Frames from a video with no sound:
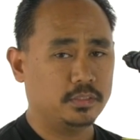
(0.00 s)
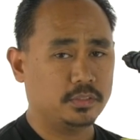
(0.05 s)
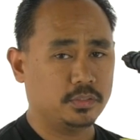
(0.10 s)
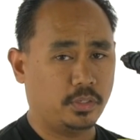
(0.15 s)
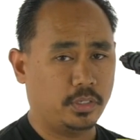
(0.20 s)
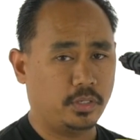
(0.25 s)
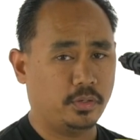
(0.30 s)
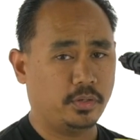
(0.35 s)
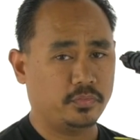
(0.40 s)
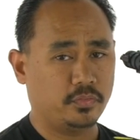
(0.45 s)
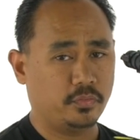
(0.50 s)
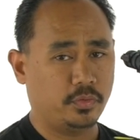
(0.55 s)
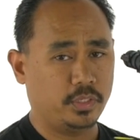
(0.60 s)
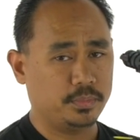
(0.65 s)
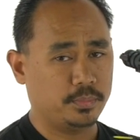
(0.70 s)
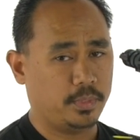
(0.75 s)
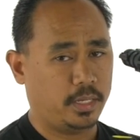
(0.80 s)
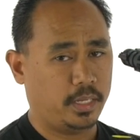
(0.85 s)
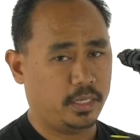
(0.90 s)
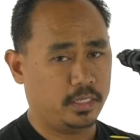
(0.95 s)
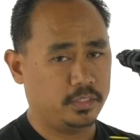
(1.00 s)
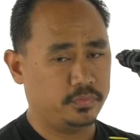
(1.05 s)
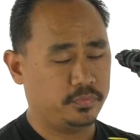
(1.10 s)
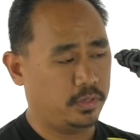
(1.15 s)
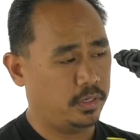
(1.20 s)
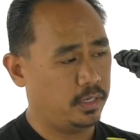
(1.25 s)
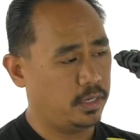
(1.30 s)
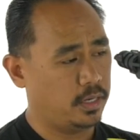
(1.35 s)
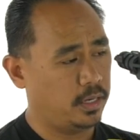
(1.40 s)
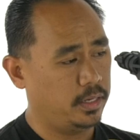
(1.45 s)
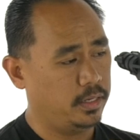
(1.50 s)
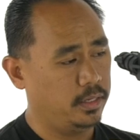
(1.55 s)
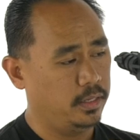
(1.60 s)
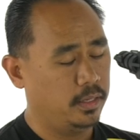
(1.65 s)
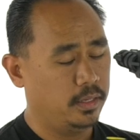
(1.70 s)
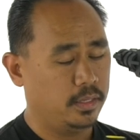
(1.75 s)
so I don't have to raise my hands very high.